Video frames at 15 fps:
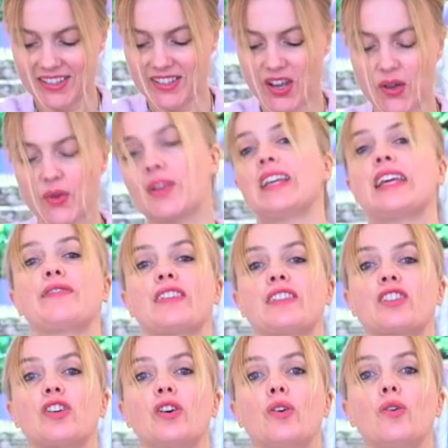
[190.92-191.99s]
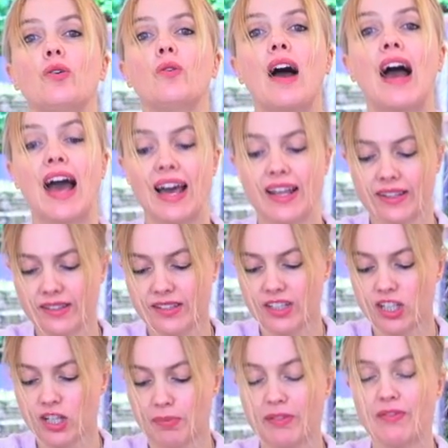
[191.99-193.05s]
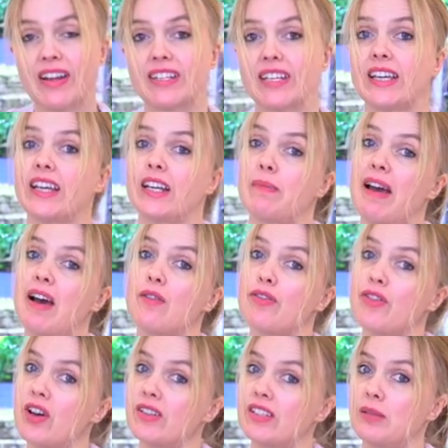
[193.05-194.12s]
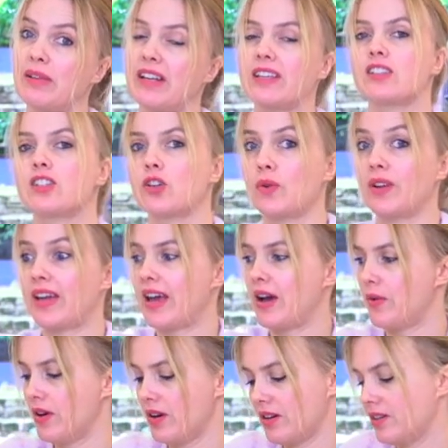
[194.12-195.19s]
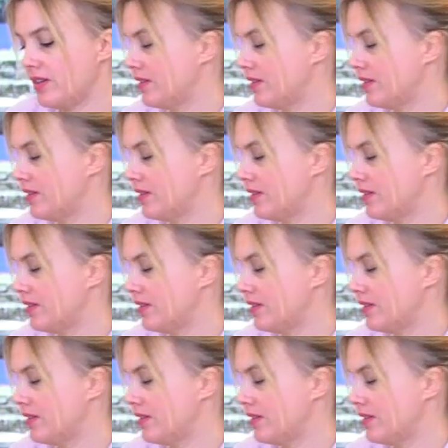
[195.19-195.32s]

So leave it to cool, and it should be ready in about 30 minutes to an hour.